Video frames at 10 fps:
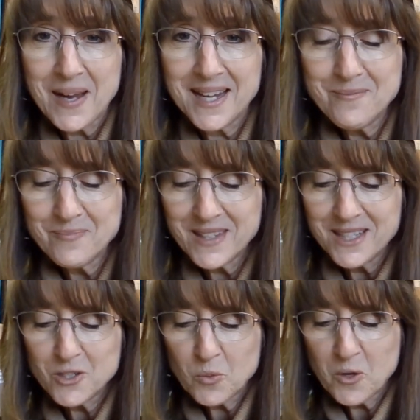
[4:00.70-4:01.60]
way
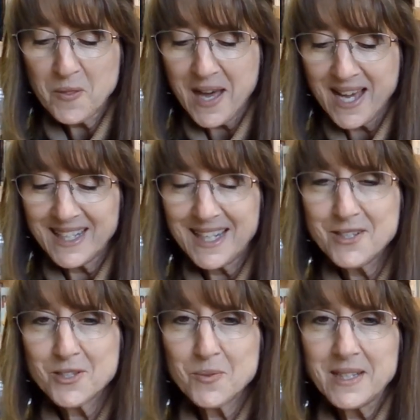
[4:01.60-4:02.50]
toward that. And
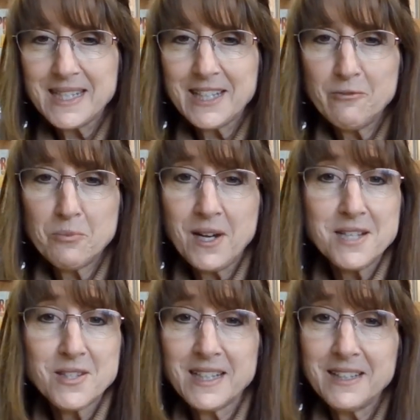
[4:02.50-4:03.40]
I just wanted to give
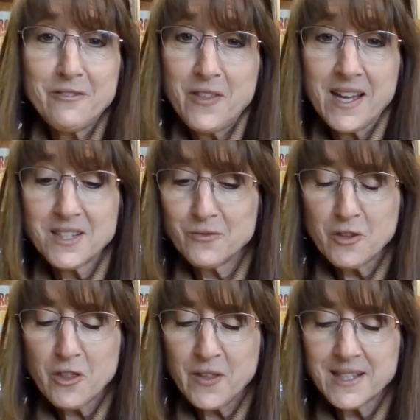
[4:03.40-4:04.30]
praise and give thanks for
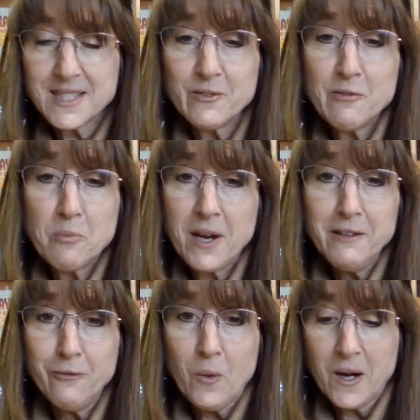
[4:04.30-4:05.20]
the things that we've
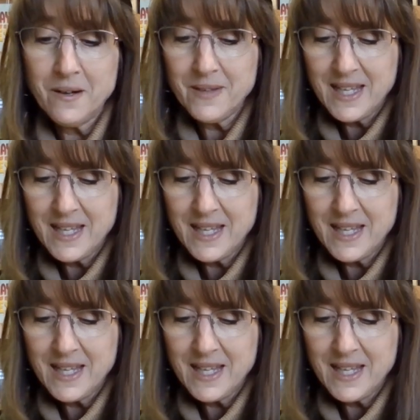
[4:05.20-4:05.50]
prayed for.